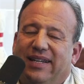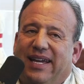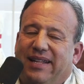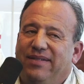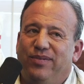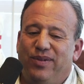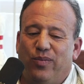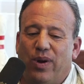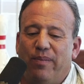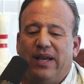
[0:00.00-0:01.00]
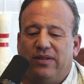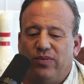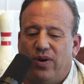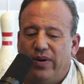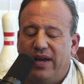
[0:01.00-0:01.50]
And what makes
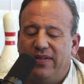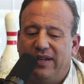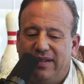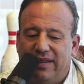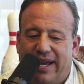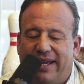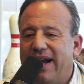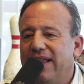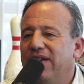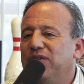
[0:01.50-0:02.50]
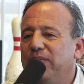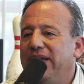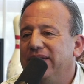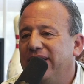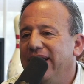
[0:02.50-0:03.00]
rowing, I think, like I love
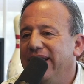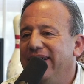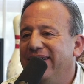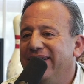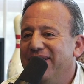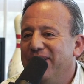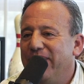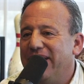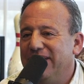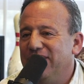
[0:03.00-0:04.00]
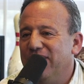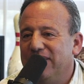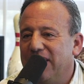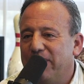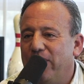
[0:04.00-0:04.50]
speed skating mm-hmm. because you know,
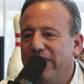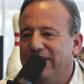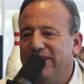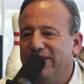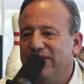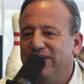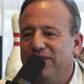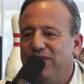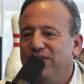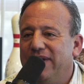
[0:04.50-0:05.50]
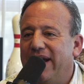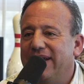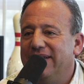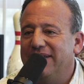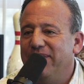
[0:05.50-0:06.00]
like point zero zero two
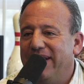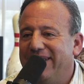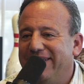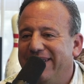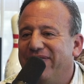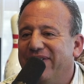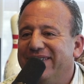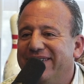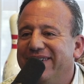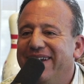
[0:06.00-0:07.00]
seconds can make the difference.